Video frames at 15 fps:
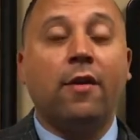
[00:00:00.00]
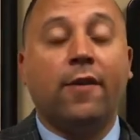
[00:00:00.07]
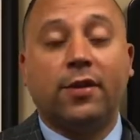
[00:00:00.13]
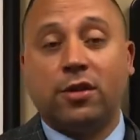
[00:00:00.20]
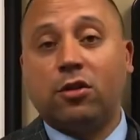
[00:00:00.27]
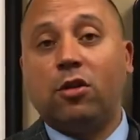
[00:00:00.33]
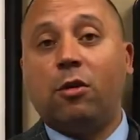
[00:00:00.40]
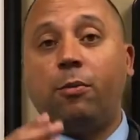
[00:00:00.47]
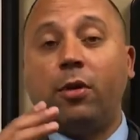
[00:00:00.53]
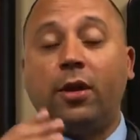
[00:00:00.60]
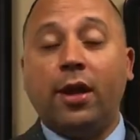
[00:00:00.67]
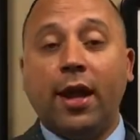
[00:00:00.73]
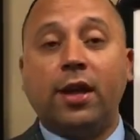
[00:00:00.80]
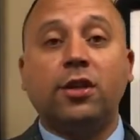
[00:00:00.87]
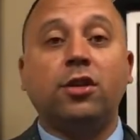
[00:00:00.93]
This is going to
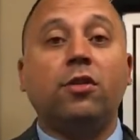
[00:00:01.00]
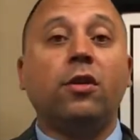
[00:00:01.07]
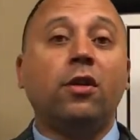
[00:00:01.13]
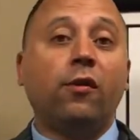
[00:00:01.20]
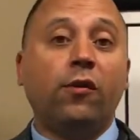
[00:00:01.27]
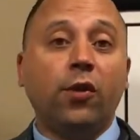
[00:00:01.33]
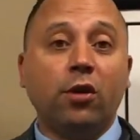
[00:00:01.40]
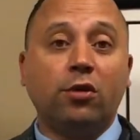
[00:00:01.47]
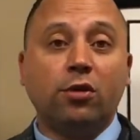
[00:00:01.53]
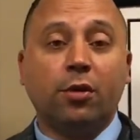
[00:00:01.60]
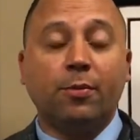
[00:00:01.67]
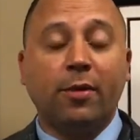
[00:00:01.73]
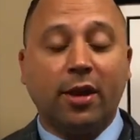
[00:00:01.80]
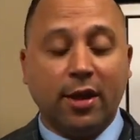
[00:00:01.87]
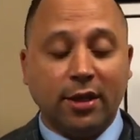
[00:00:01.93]
protect you in the future
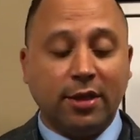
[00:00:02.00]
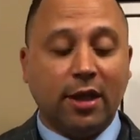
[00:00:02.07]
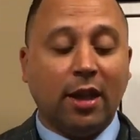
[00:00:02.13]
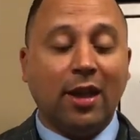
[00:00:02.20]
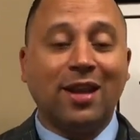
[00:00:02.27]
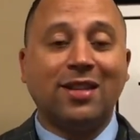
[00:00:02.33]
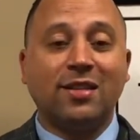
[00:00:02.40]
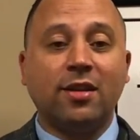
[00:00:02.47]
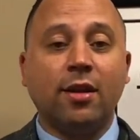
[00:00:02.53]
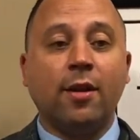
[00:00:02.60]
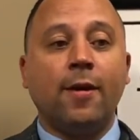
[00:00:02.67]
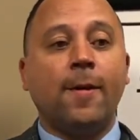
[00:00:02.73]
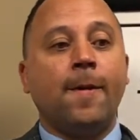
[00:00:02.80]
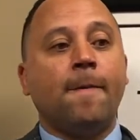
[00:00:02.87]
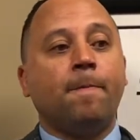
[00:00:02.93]
because it lets
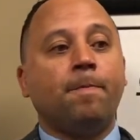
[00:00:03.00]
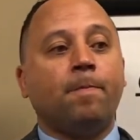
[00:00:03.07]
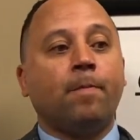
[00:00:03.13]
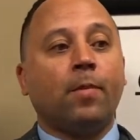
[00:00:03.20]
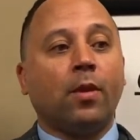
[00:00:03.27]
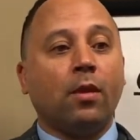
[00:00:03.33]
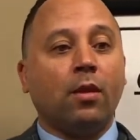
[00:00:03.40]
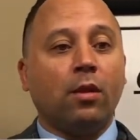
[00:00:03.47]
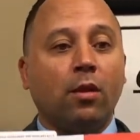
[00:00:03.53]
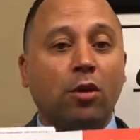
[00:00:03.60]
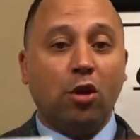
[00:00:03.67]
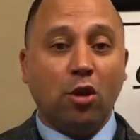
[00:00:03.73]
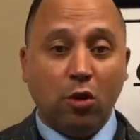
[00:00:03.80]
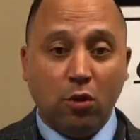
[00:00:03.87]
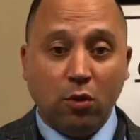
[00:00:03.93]

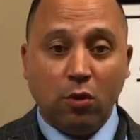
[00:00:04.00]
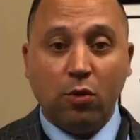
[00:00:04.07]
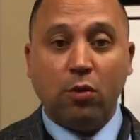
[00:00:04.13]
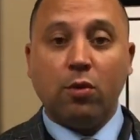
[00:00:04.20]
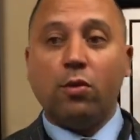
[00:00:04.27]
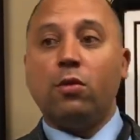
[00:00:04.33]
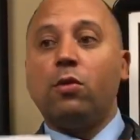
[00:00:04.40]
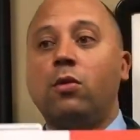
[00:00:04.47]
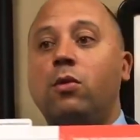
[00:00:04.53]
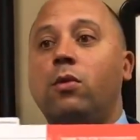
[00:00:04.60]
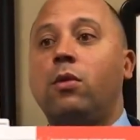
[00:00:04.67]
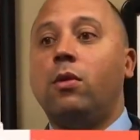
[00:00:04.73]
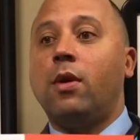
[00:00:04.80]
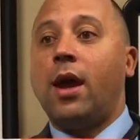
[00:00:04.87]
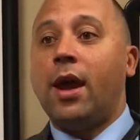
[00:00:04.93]
you
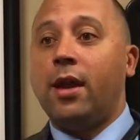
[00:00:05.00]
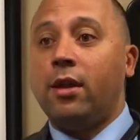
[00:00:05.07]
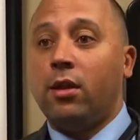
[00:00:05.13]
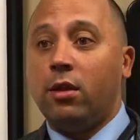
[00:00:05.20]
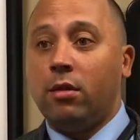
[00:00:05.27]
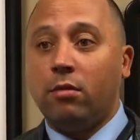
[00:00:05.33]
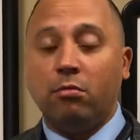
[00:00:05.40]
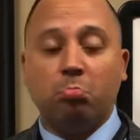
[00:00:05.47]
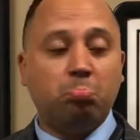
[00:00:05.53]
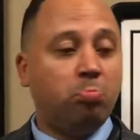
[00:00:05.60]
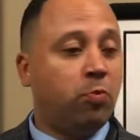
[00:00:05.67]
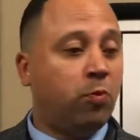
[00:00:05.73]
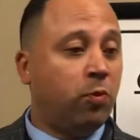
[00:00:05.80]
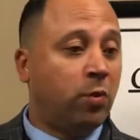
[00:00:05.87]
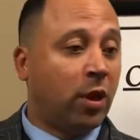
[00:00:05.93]
and
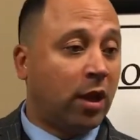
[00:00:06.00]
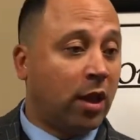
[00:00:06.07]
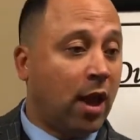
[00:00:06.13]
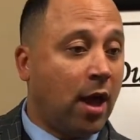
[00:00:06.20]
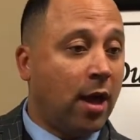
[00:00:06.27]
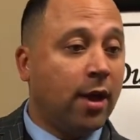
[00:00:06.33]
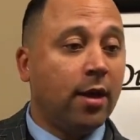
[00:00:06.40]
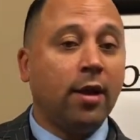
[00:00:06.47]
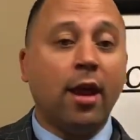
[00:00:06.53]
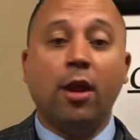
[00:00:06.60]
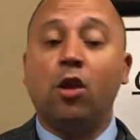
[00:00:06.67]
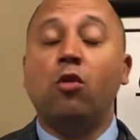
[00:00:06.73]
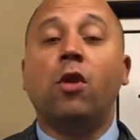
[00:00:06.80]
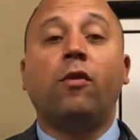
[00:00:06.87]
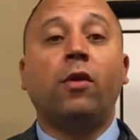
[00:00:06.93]
the client
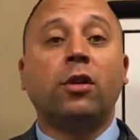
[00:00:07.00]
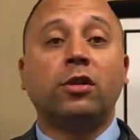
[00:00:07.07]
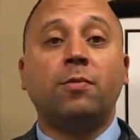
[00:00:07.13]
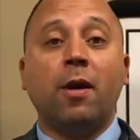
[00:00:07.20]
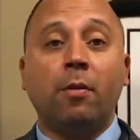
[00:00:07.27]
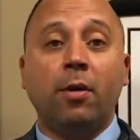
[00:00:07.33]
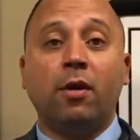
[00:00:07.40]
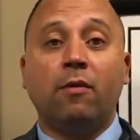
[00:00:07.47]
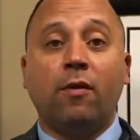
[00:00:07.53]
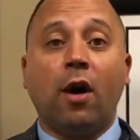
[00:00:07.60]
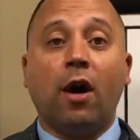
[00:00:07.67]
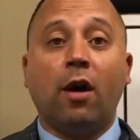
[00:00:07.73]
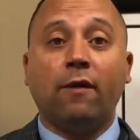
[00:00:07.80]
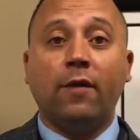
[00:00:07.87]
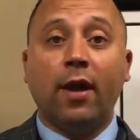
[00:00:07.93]
and whoever else may be
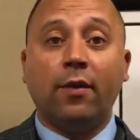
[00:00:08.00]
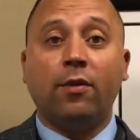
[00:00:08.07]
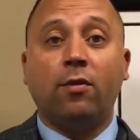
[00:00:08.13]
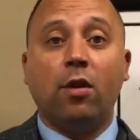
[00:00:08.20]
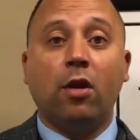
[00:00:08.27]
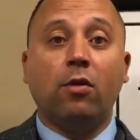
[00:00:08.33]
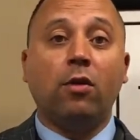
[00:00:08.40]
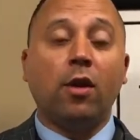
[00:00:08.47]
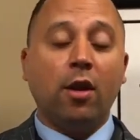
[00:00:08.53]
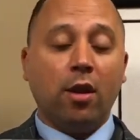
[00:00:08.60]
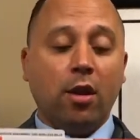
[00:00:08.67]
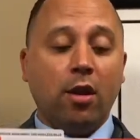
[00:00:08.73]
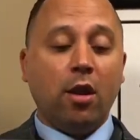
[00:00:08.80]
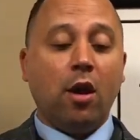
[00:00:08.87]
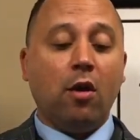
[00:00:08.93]
involved down the road
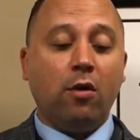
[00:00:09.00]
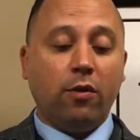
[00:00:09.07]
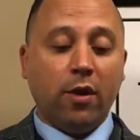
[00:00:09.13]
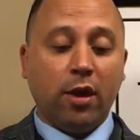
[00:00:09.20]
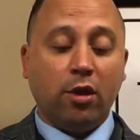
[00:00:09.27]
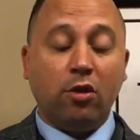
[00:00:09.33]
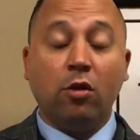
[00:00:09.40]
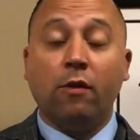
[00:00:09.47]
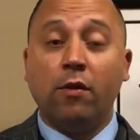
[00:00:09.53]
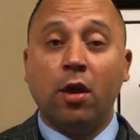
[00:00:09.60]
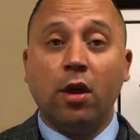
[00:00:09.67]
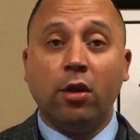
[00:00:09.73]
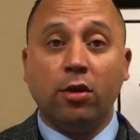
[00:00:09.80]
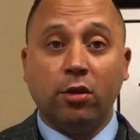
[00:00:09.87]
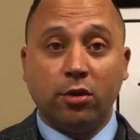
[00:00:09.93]
know that you have
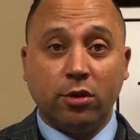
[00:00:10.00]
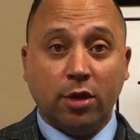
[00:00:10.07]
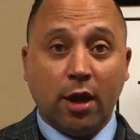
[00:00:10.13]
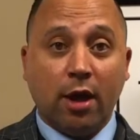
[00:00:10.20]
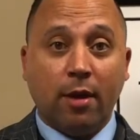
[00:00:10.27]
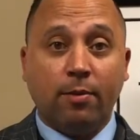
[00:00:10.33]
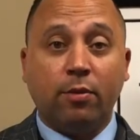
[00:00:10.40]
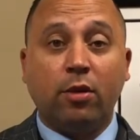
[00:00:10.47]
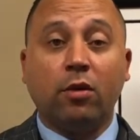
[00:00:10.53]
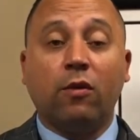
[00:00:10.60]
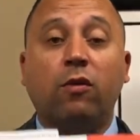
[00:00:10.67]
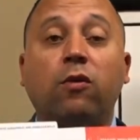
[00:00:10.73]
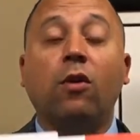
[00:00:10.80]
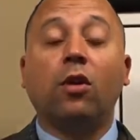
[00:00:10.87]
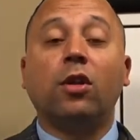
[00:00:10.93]
done your job to the
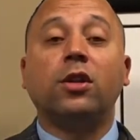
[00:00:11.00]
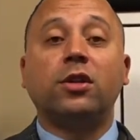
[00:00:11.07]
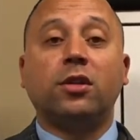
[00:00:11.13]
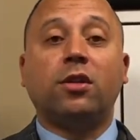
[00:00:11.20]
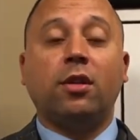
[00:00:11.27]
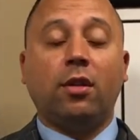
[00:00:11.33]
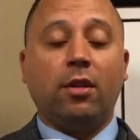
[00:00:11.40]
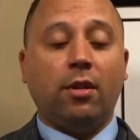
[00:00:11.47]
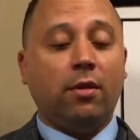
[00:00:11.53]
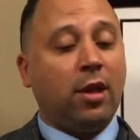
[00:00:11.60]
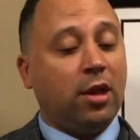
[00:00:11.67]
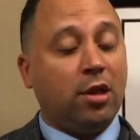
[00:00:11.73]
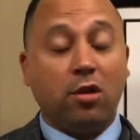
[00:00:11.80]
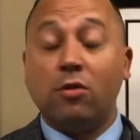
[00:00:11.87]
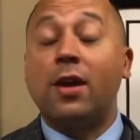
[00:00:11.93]
fullest
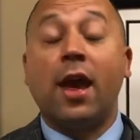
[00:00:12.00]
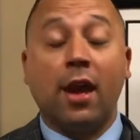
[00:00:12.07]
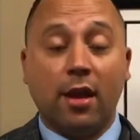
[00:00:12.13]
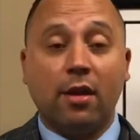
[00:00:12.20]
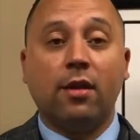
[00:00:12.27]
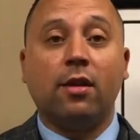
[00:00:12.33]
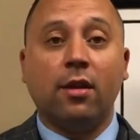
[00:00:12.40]
that you can.